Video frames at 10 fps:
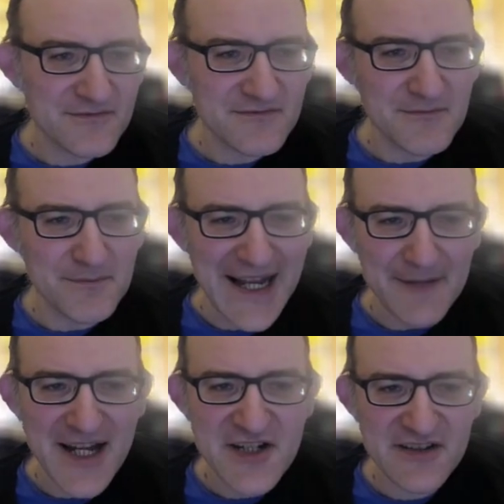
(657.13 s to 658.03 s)

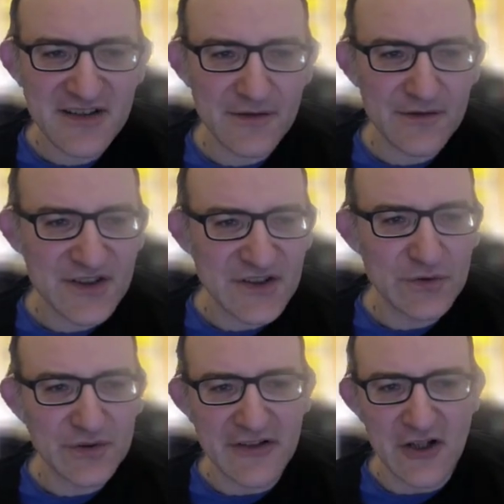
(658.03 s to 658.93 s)
Black managed to
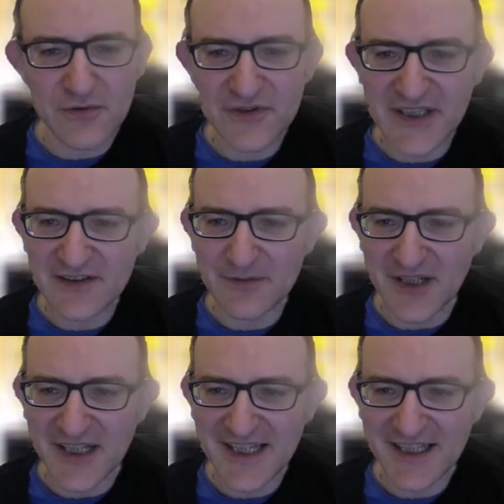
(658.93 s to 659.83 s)
sort of hold it
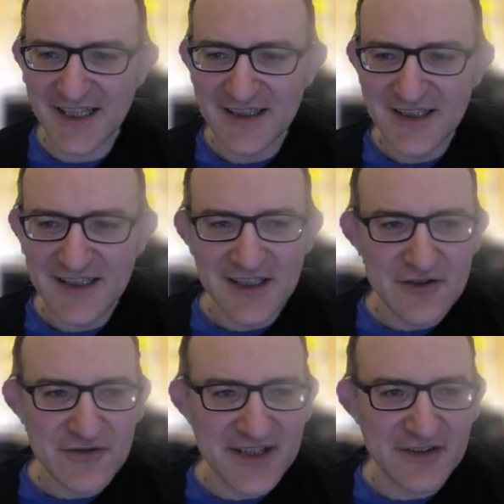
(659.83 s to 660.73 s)
by
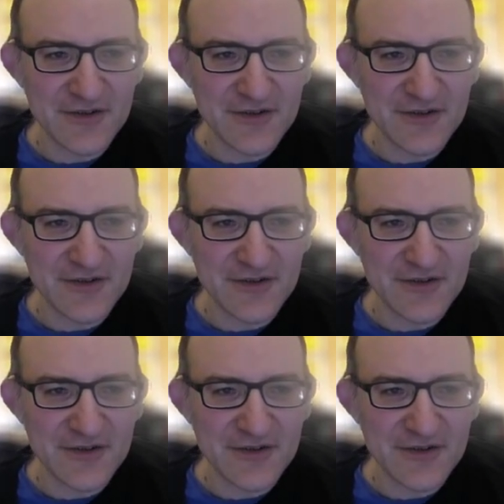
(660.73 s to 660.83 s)
trying to